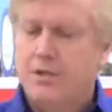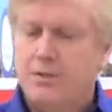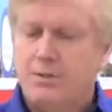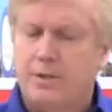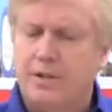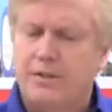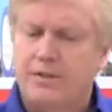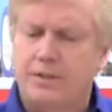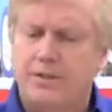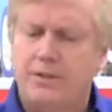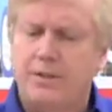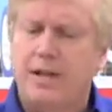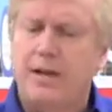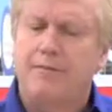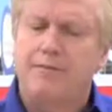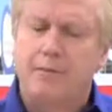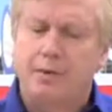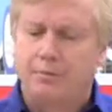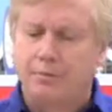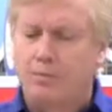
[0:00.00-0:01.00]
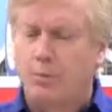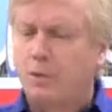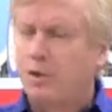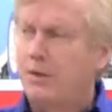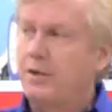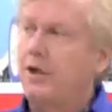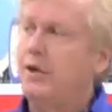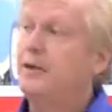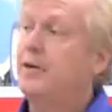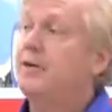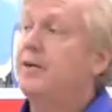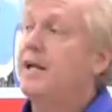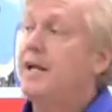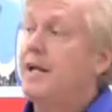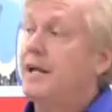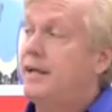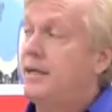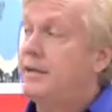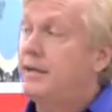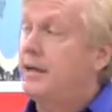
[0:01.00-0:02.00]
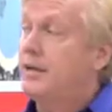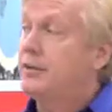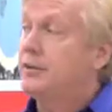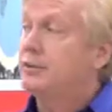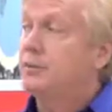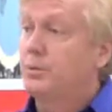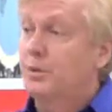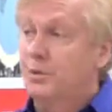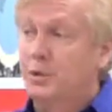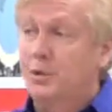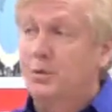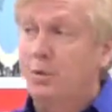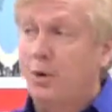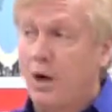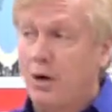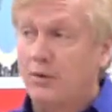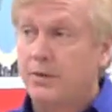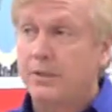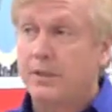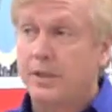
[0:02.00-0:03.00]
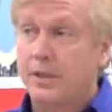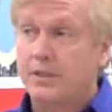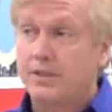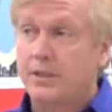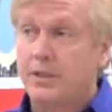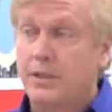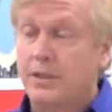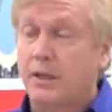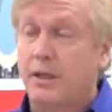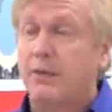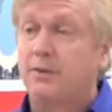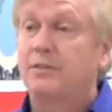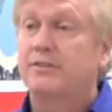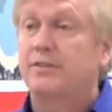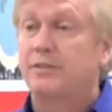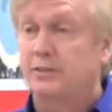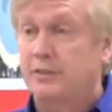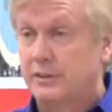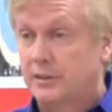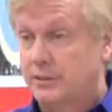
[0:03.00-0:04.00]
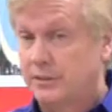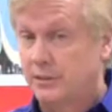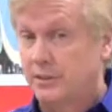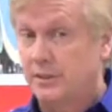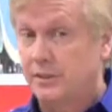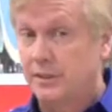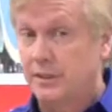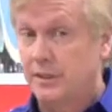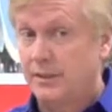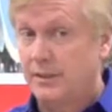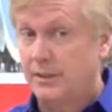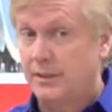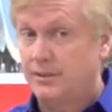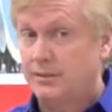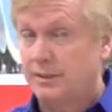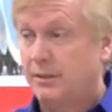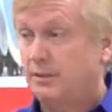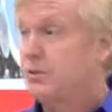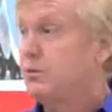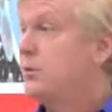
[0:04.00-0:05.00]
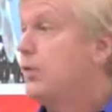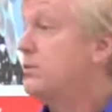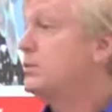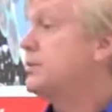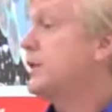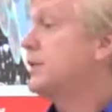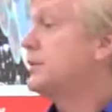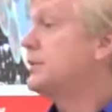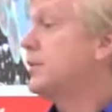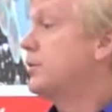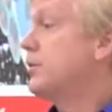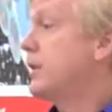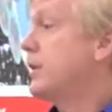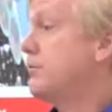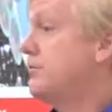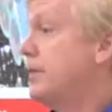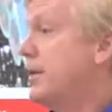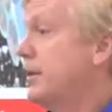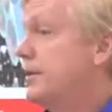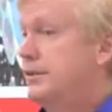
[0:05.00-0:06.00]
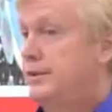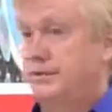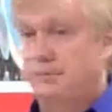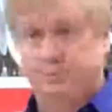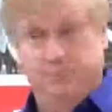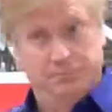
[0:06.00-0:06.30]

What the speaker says: So right there you have over $180 worth of quality guaranteed cutlery for just $39.97. Who knows, that's a great value.